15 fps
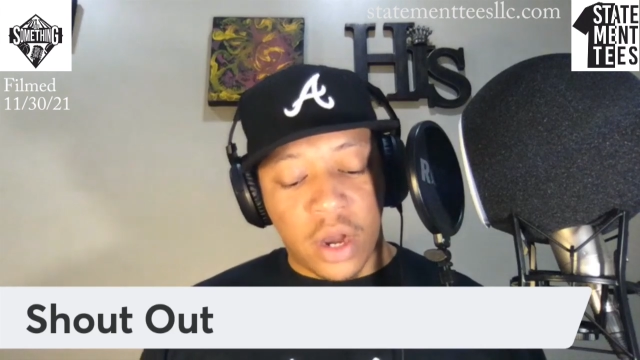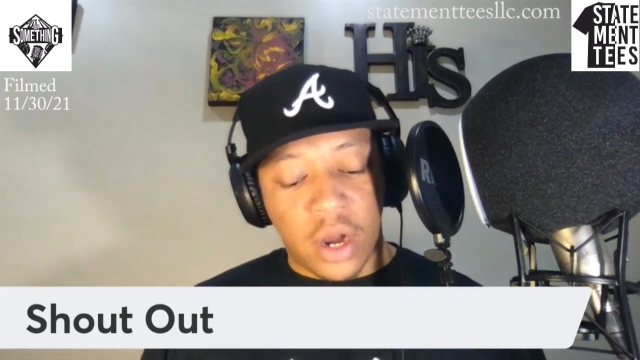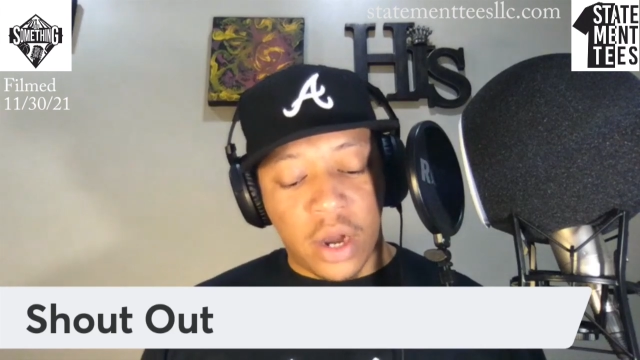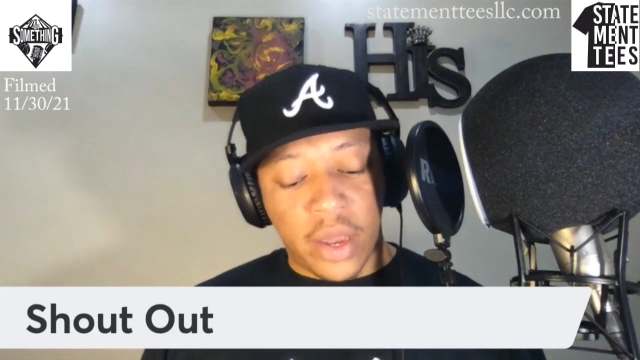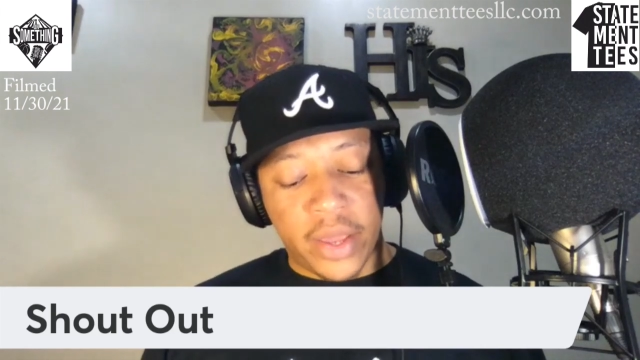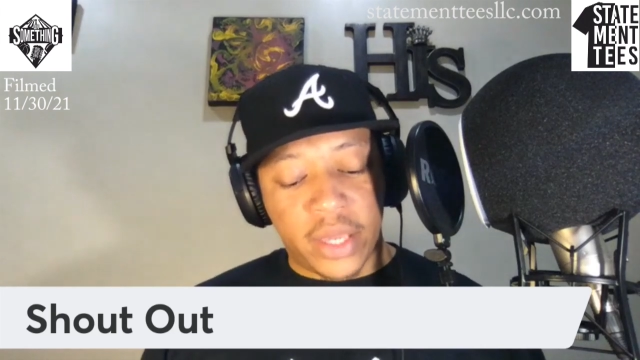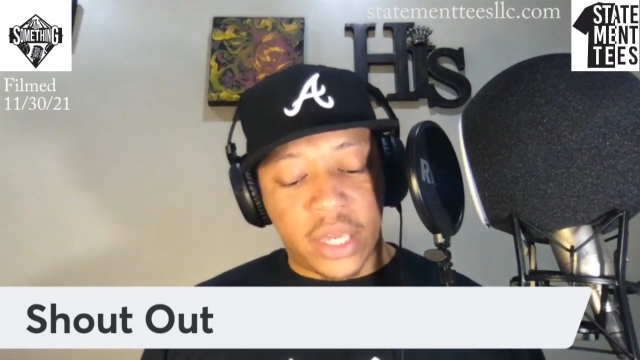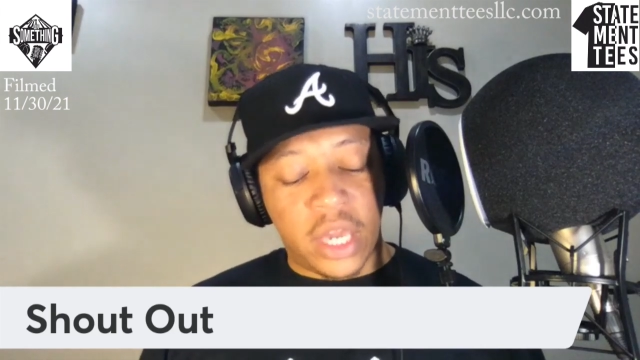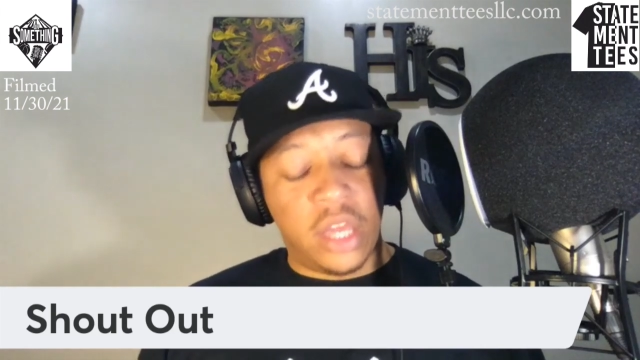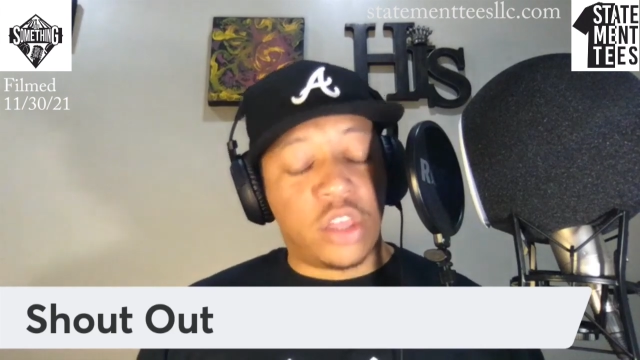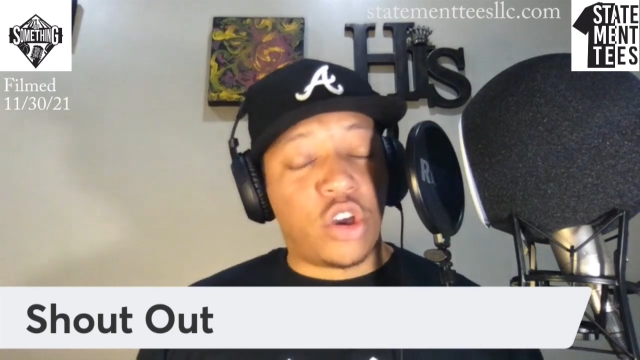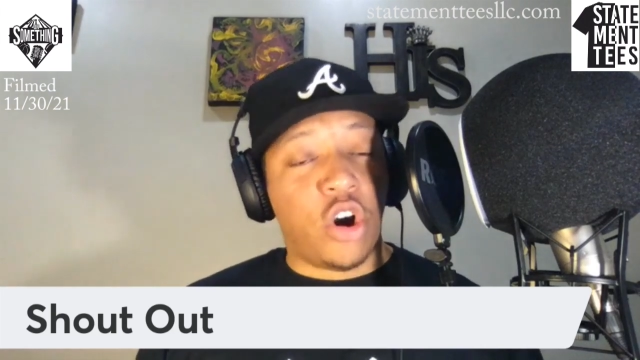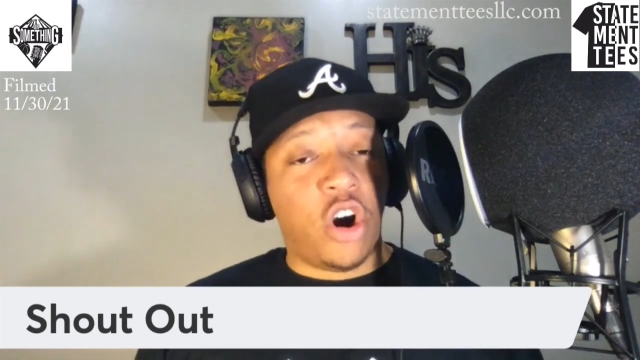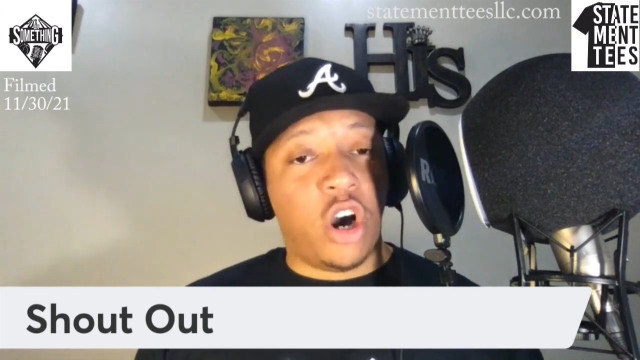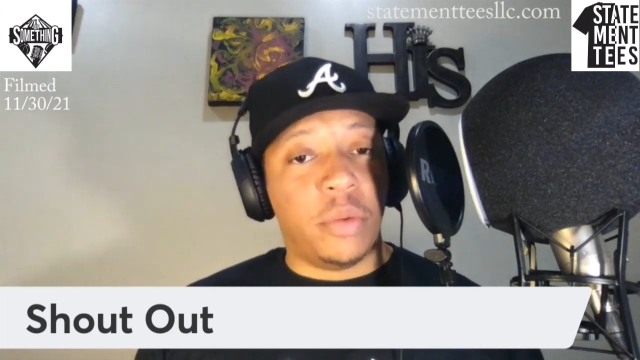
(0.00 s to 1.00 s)
And
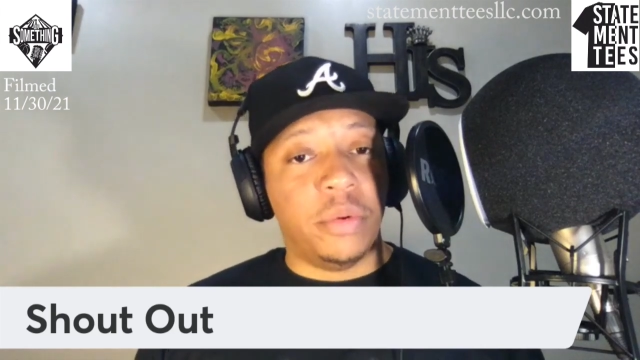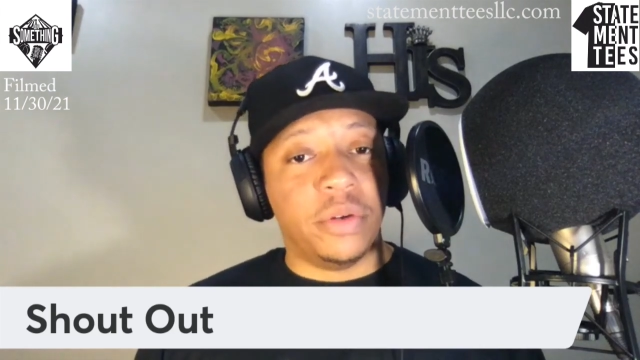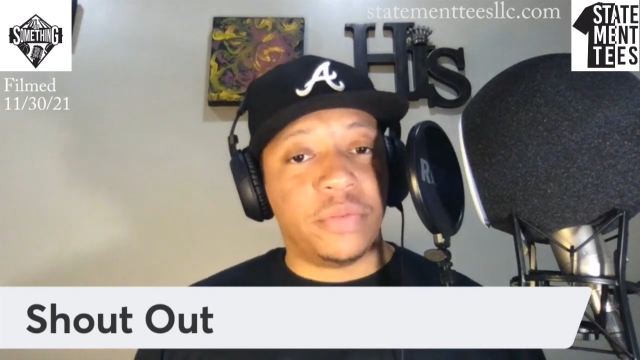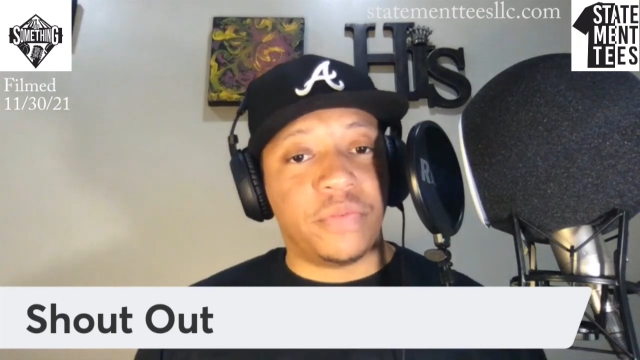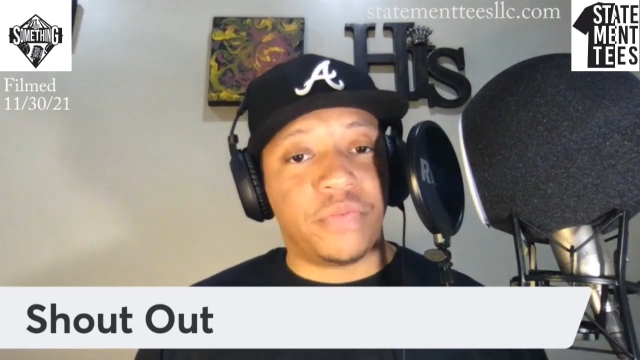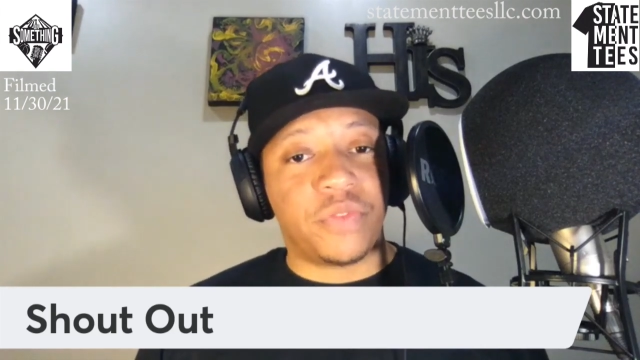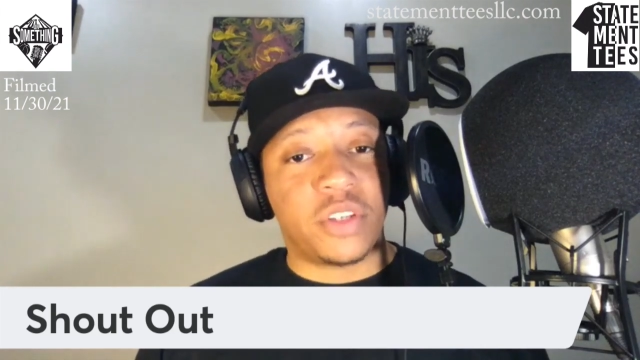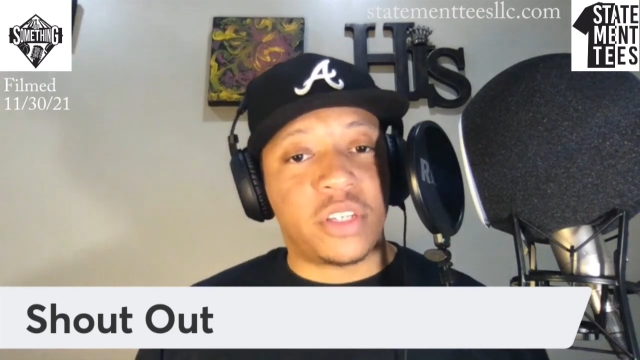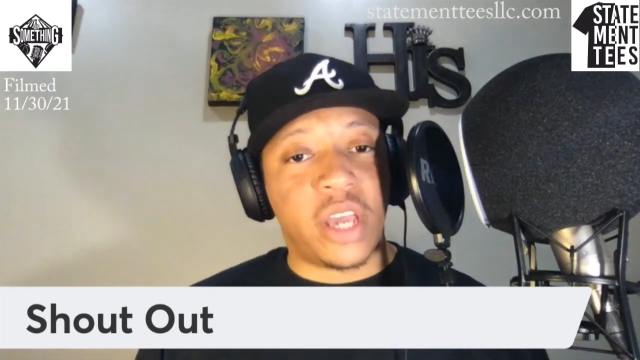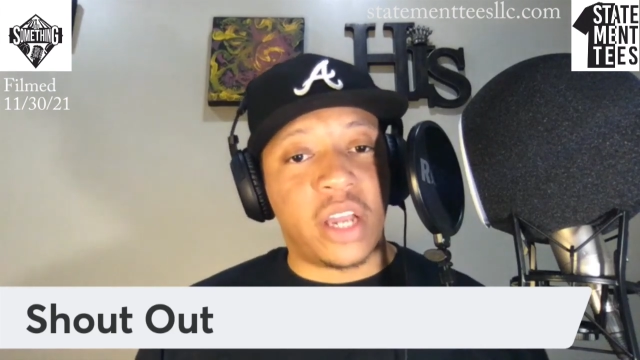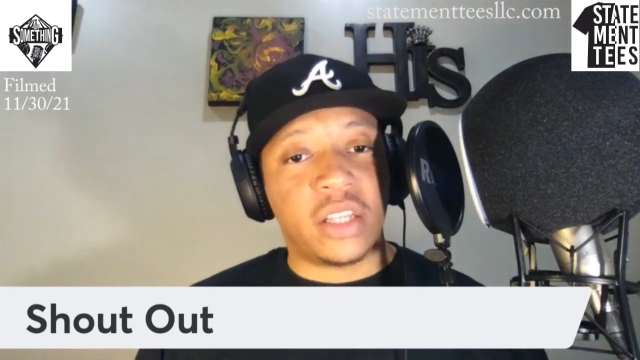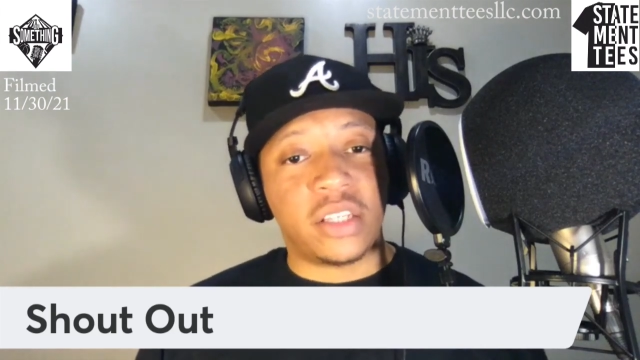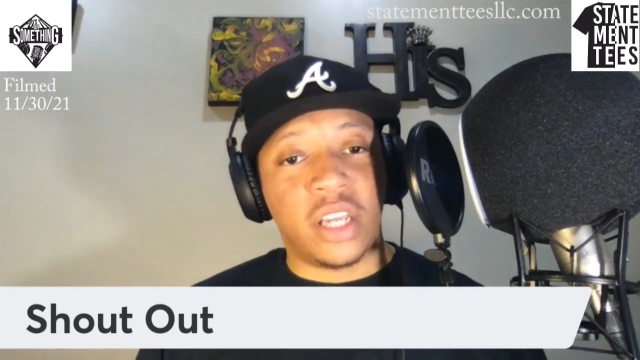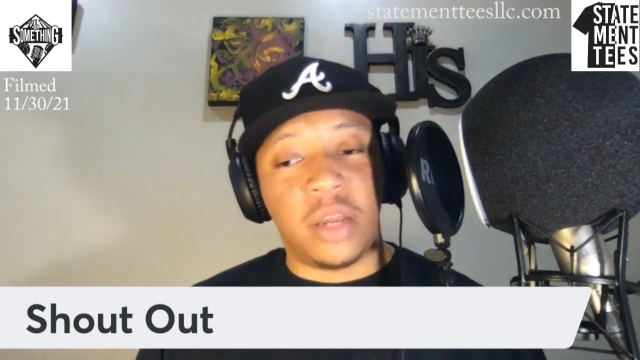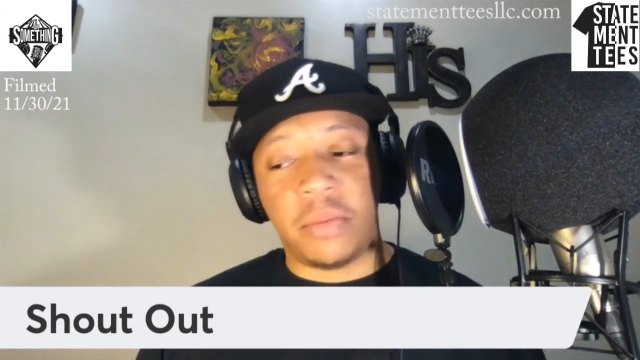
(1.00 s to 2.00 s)
Keith Corbin,
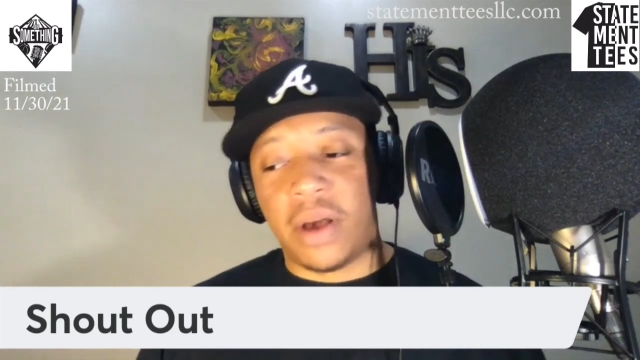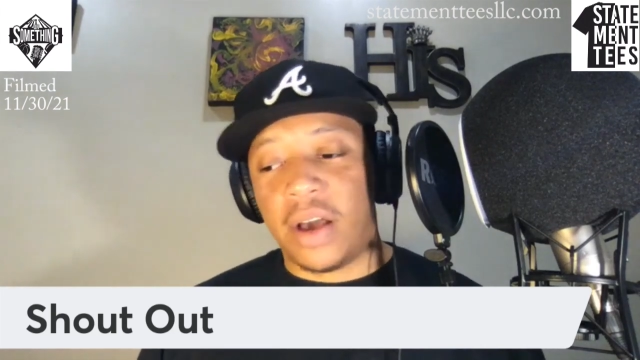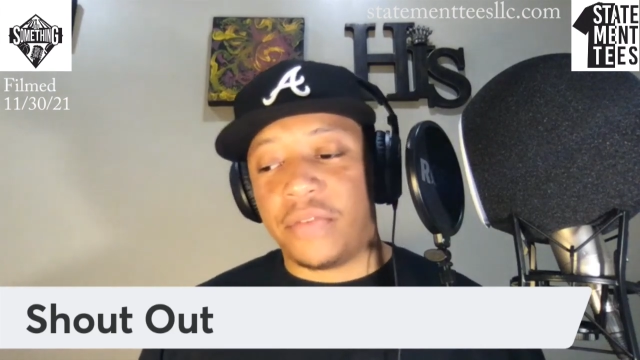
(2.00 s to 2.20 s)
second team